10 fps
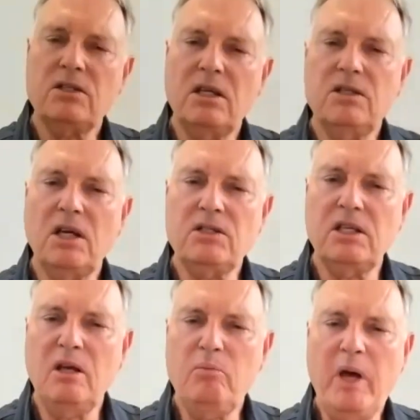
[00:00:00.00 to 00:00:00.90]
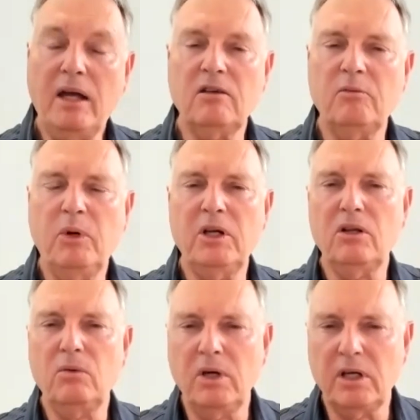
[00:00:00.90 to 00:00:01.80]
to see just the impact of putting
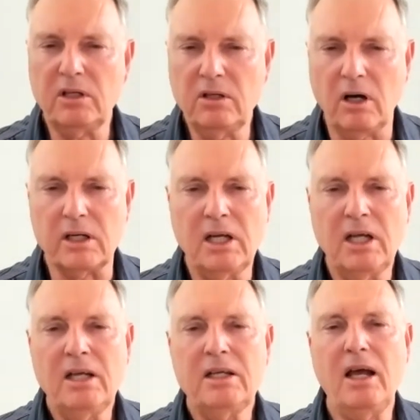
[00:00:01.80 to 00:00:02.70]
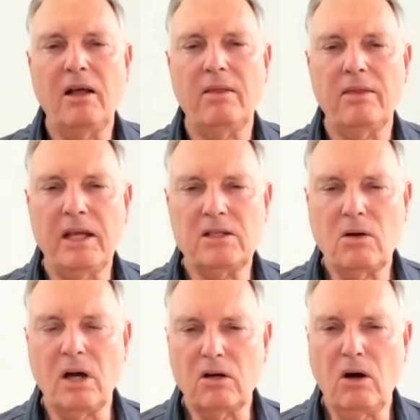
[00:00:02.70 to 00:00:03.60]
the word not. Now that's
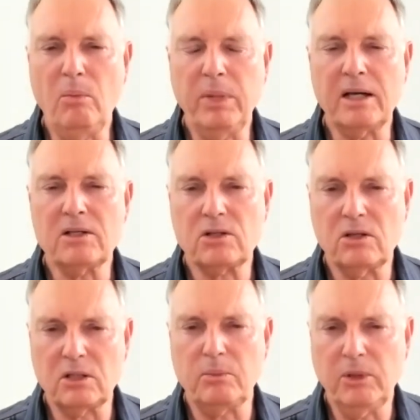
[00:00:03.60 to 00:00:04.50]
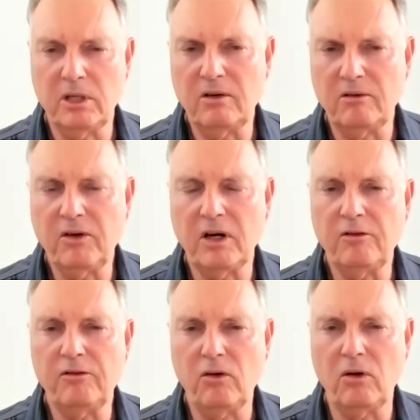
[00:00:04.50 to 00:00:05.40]
quite complex because I put it in front
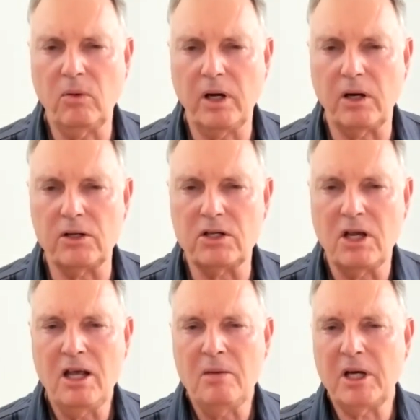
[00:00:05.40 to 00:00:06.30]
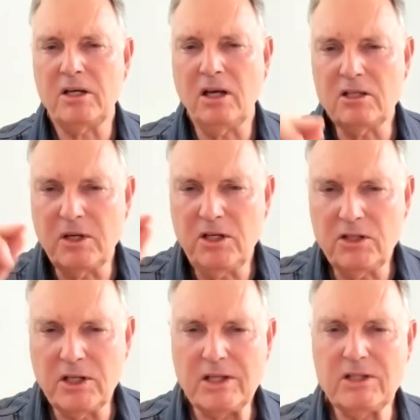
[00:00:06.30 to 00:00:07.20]
of 4 words, but notice we're
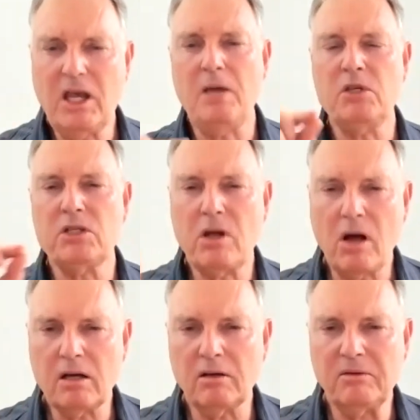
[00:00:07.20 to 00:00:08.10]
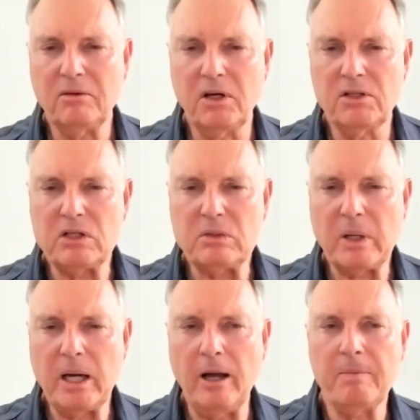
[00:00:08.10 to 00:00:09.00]
using the same cycle of words as we
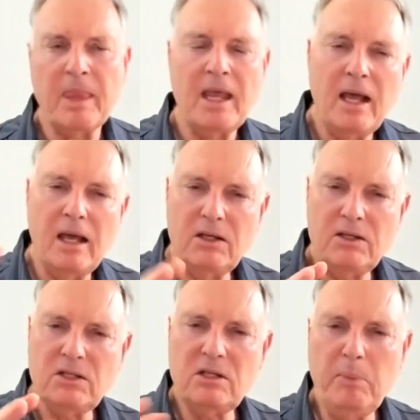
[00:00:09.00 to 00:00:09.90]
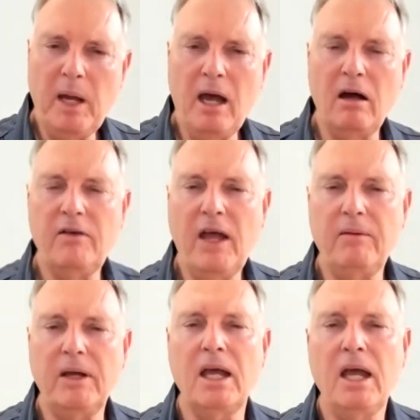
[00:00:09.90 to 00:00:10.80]
go. And this is the power of
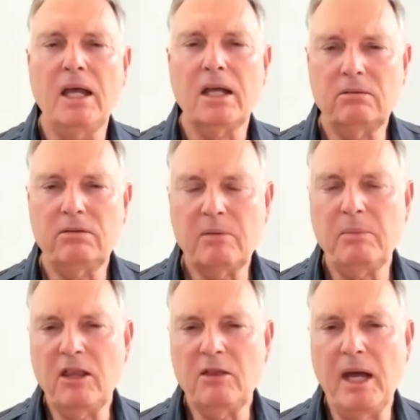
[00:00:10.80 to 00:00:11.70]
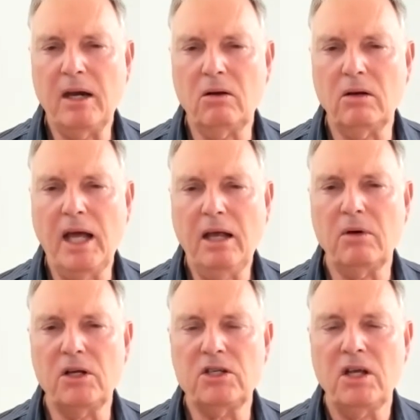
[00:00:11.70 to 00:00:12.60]
having correct mathematical
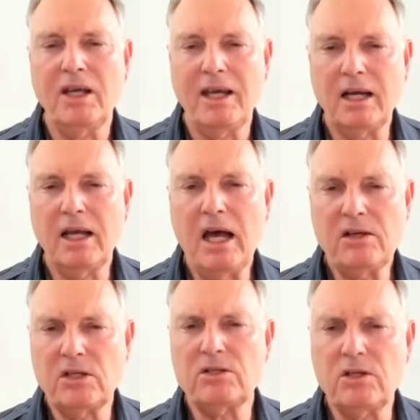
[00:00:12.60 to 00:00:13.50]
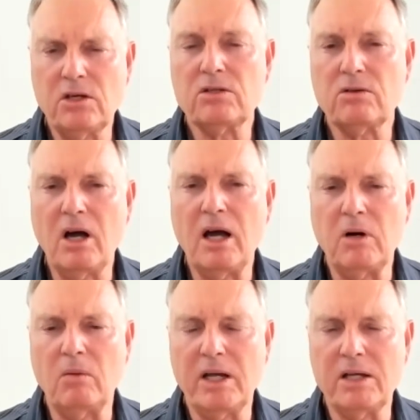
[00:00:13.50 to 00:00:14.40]
language. It allows us to describe
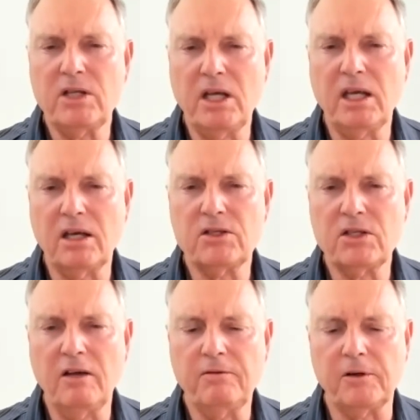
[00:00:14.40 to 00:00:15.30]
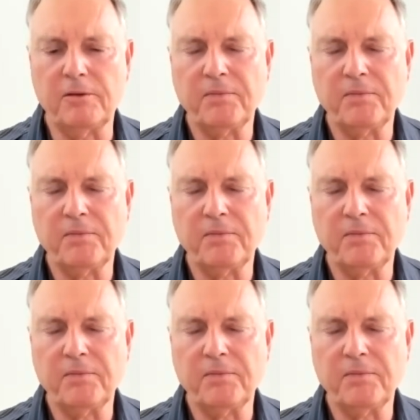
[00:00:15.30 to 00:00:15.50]
what we're seeing and so forth.